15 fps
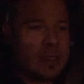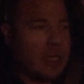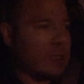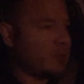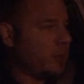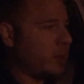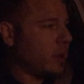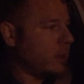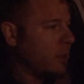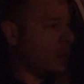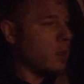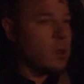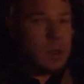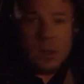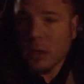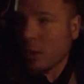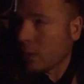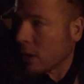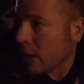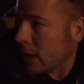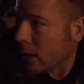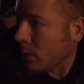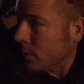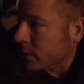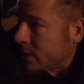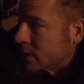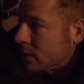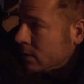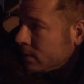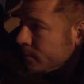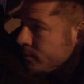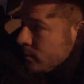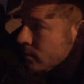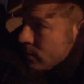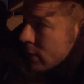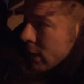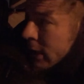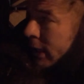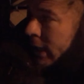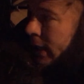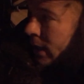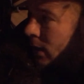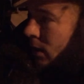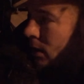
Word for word: I said, it's been going on almost uh,